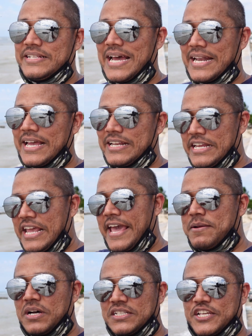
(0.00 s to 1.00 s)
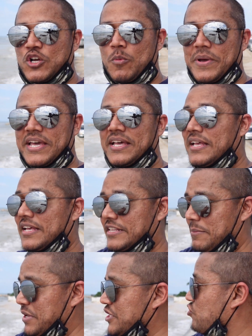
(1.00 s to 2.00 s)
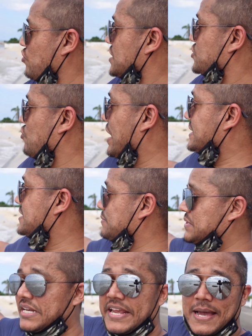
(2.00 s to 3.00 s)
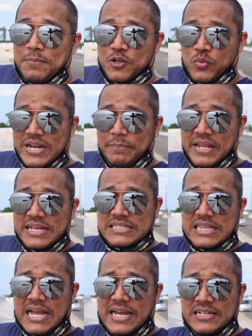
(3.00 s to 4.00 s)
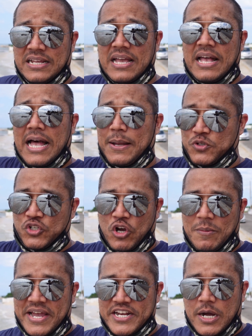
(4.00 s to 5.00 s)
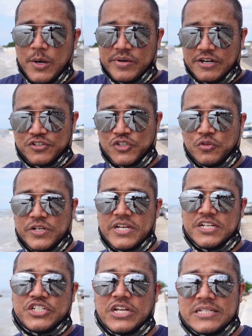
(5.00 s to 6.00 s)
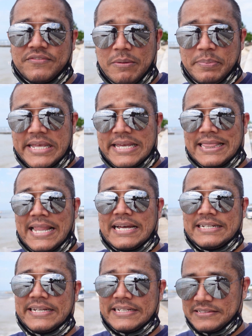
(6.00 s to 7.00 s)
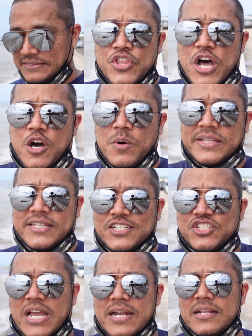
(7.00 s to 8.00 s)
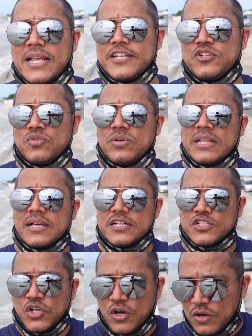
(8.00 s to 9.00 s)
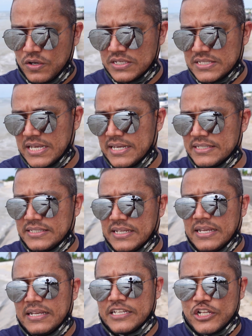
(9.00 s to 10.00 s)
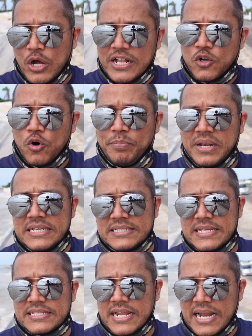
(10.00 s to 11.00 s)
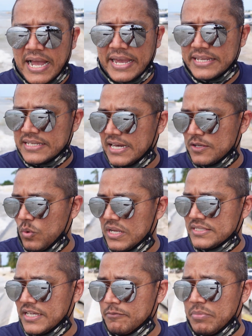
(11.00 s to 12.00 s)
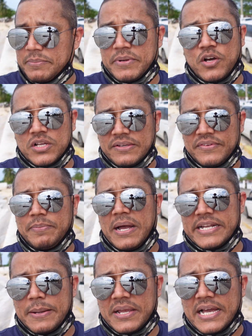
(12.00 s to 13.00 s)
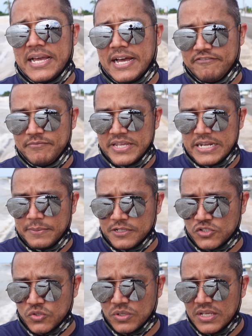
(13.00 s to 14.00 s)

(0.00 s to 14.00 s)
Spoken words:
Dead end here in Montego Bay. The beach runs right up to the airport where the planes land. I'm sure by now I would have shown you a shot of a plane landing. Now on this channel I do a lot of tours and you know, I'll go places and hike and whatnot, but because of the pandemic I haven't been able to.